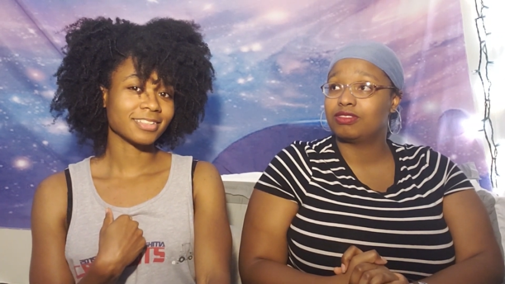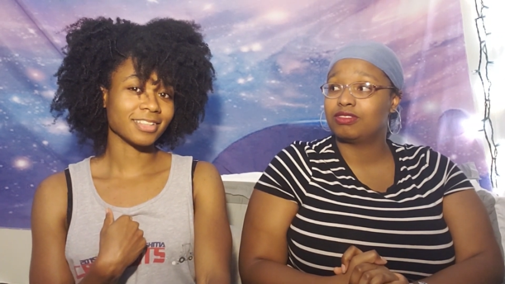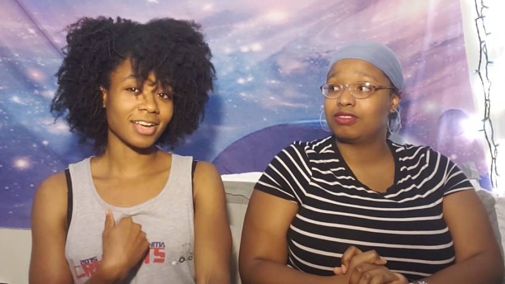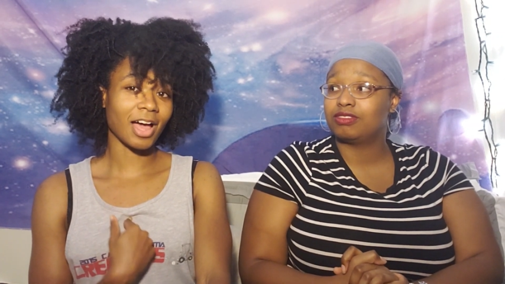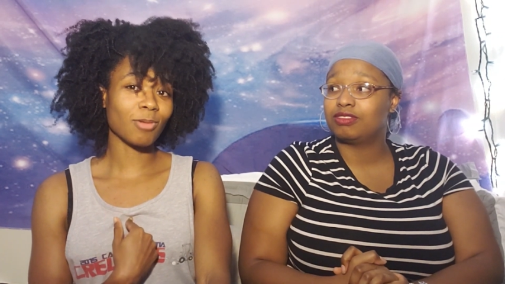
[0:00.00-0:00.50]

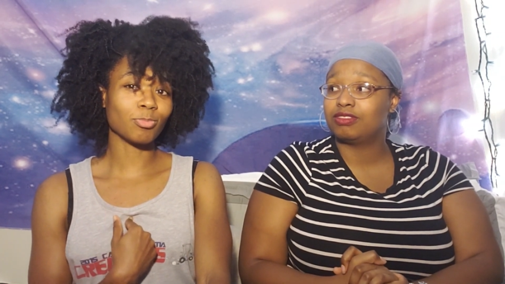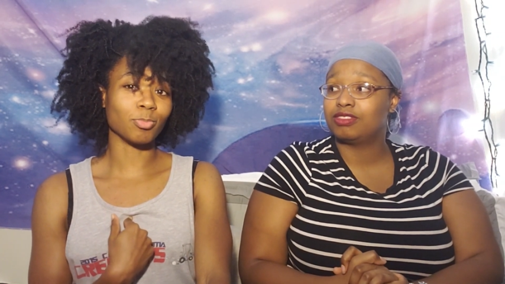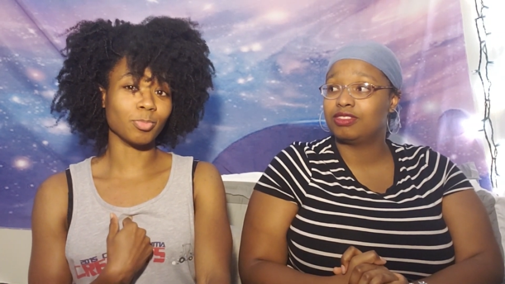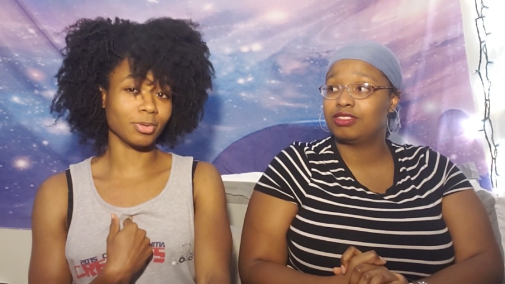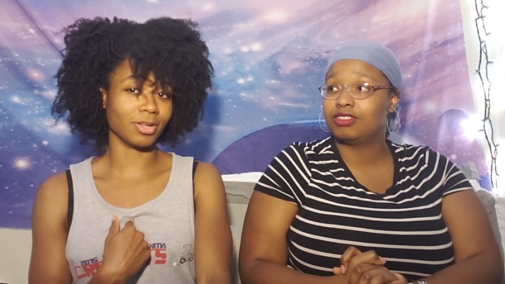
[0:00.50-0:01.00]
Speaker 1: Like I'm
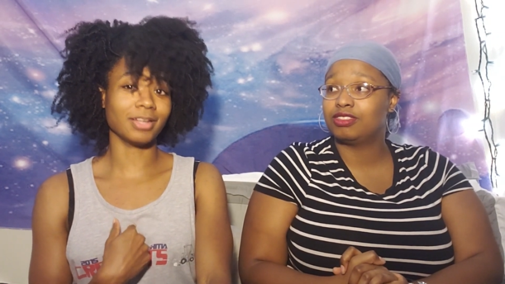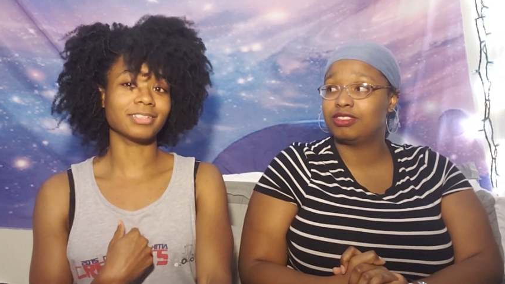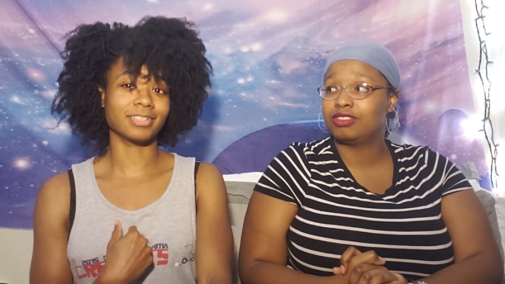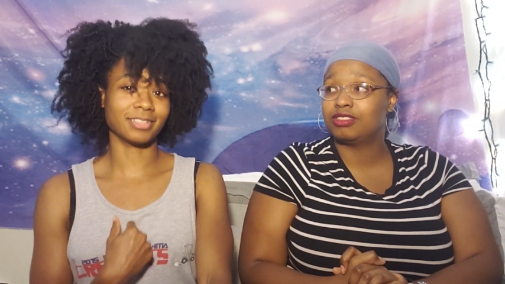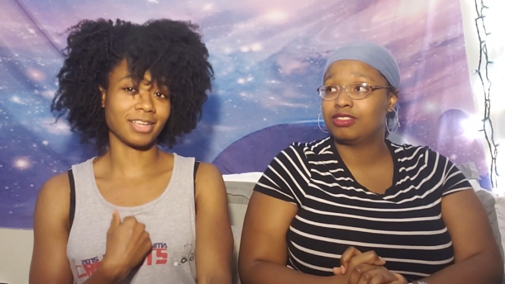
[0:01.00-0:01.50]

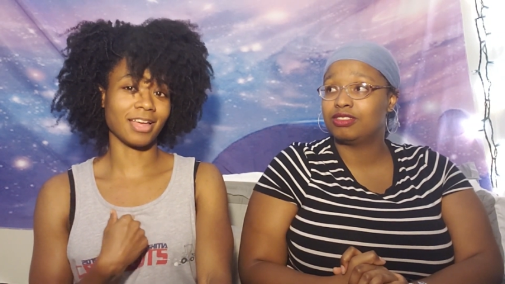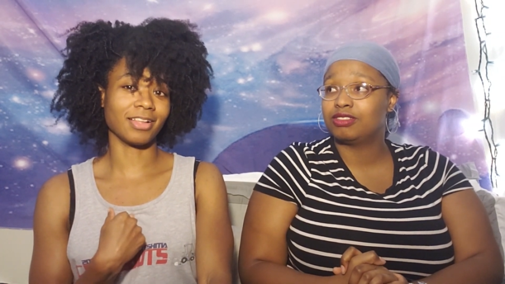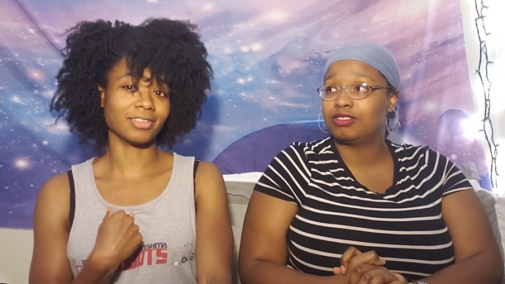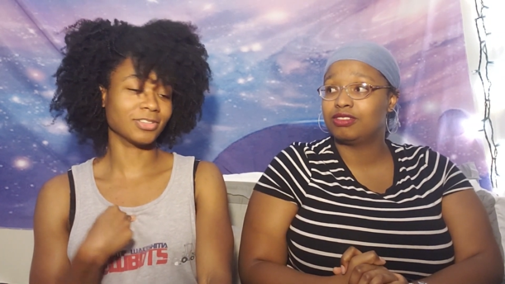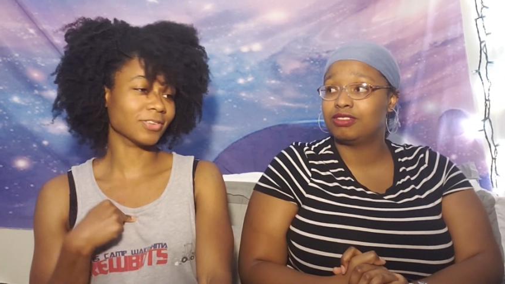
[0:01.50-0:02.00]
blunt as hell.
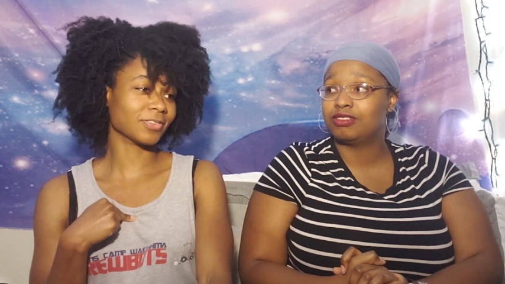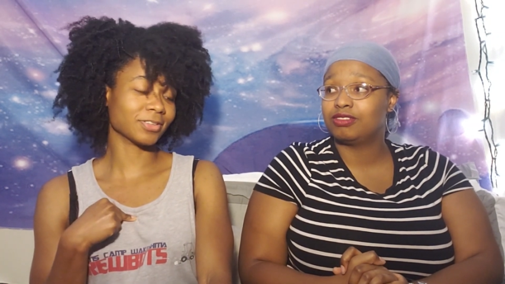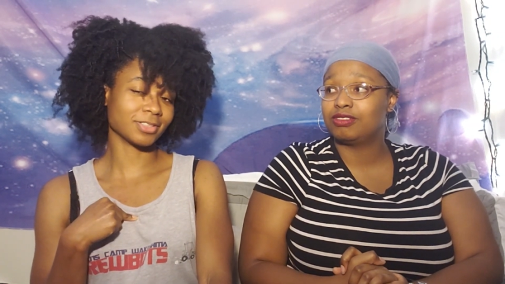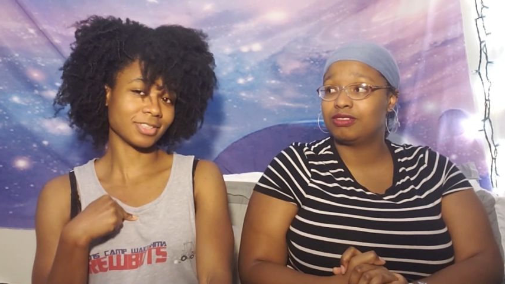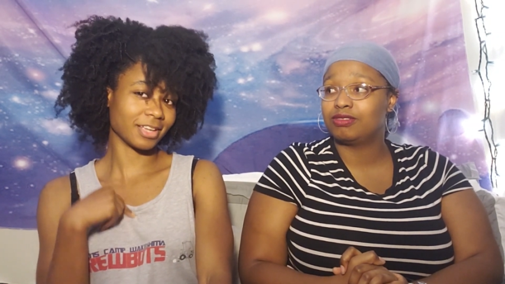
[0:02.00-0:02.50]
You know
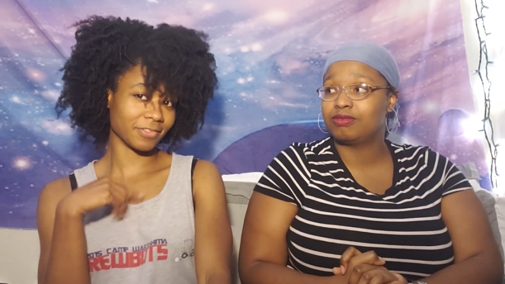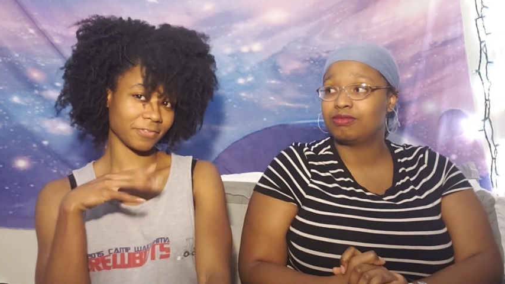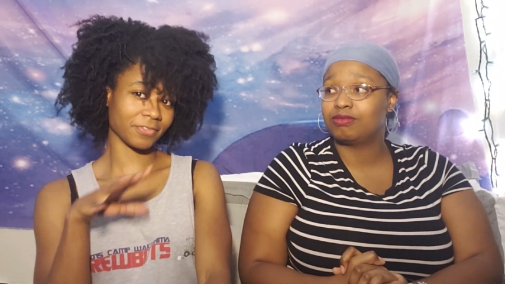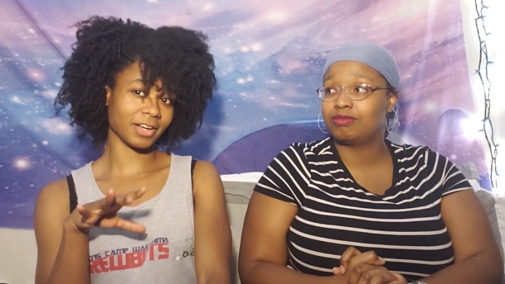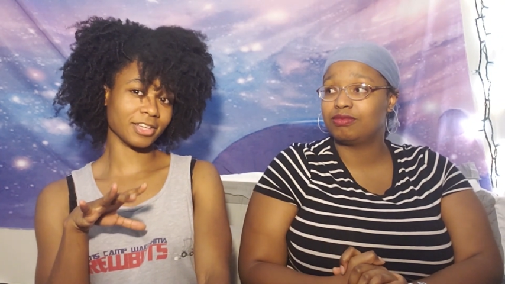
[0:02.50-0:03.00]
the the
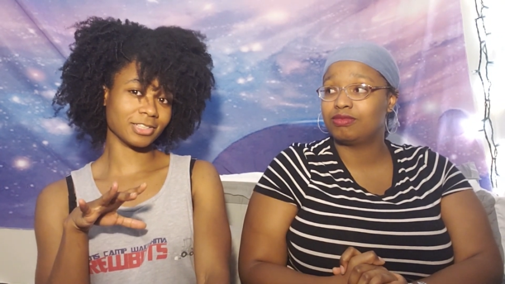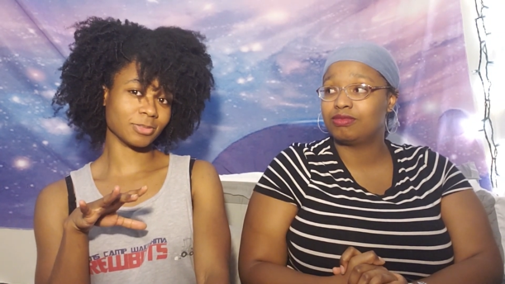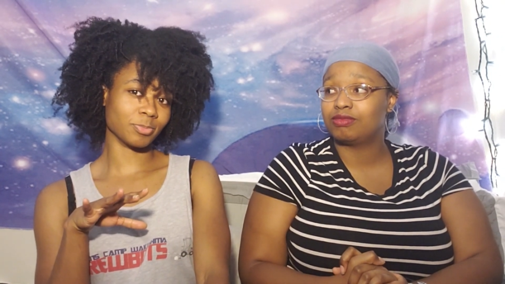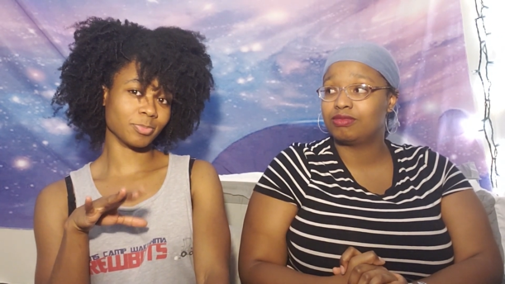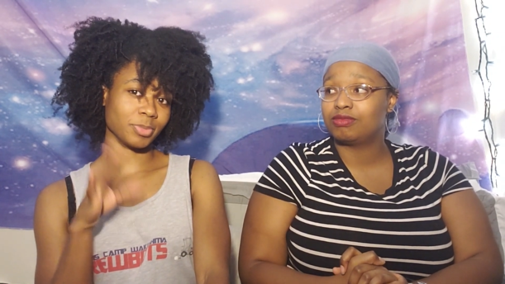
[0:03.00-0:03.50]
phrase
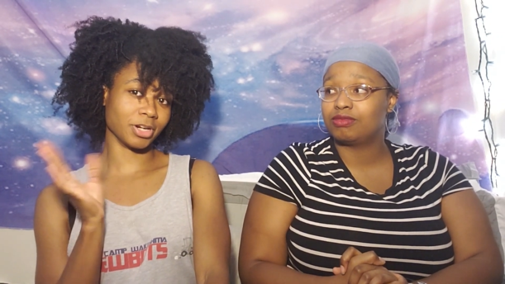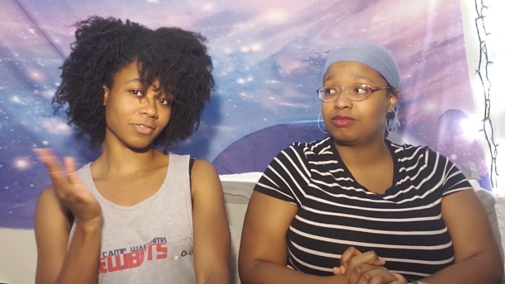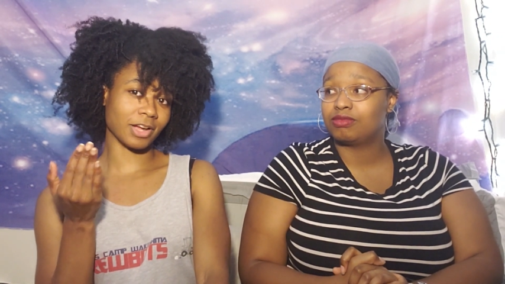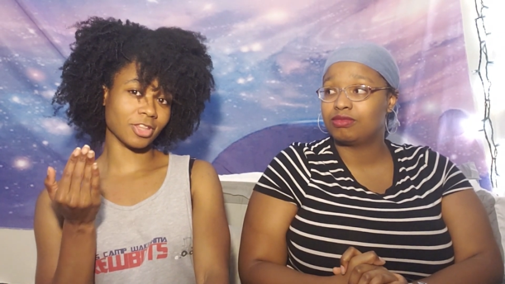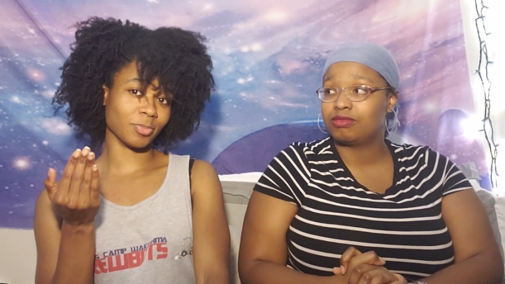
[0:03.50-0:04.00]
beat
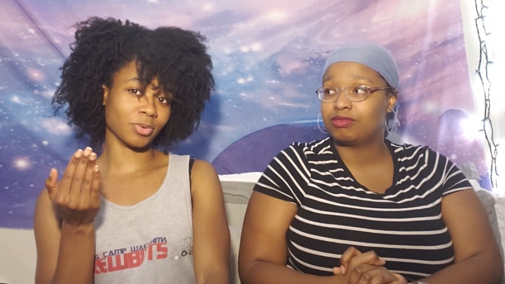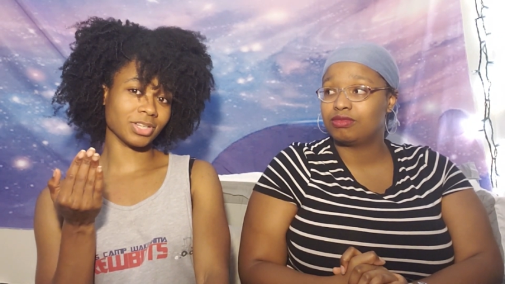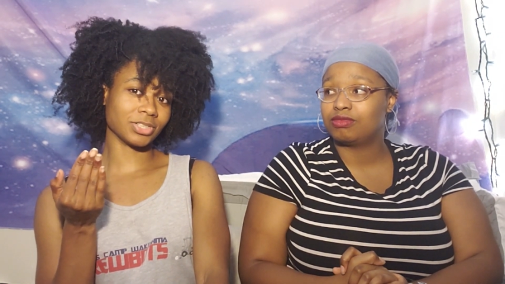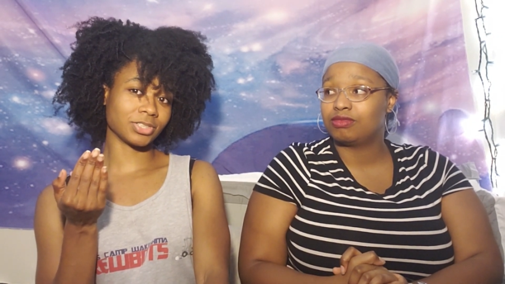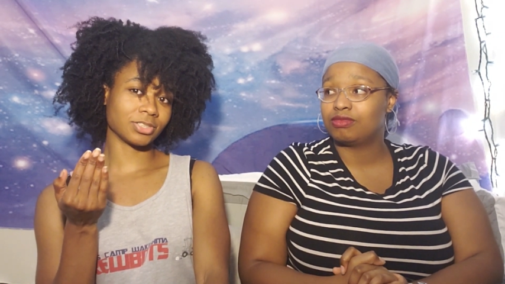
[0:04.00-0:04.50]
around the
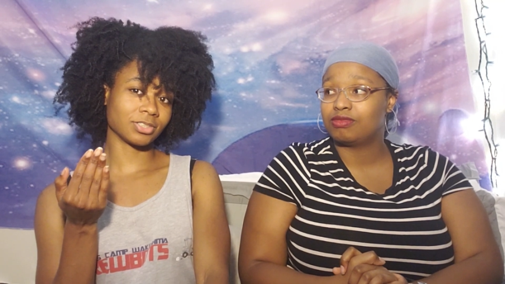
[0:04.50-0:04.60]
bush?